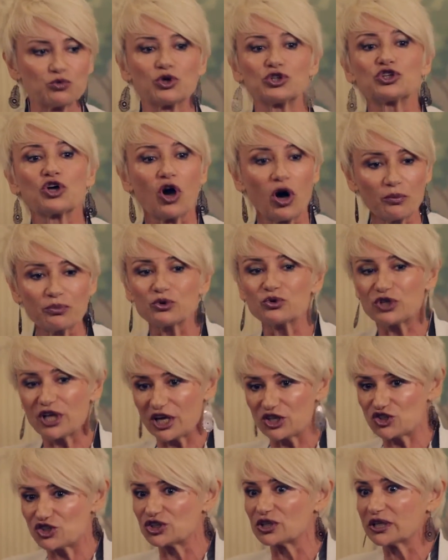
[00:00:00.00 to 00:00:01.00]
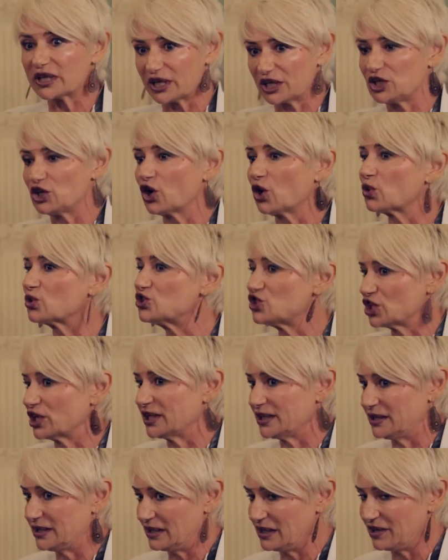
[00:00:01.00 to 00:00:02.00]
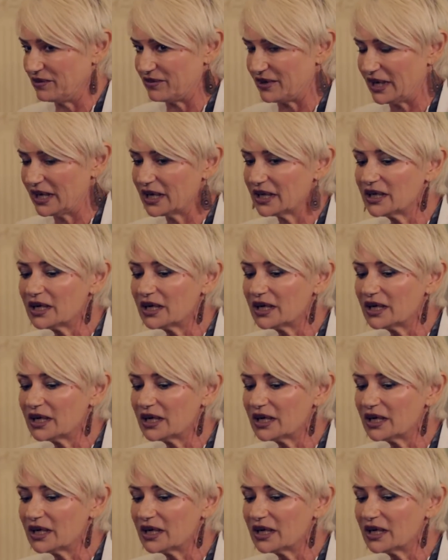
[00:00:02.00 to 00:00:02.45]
what computational cardiology can deliver.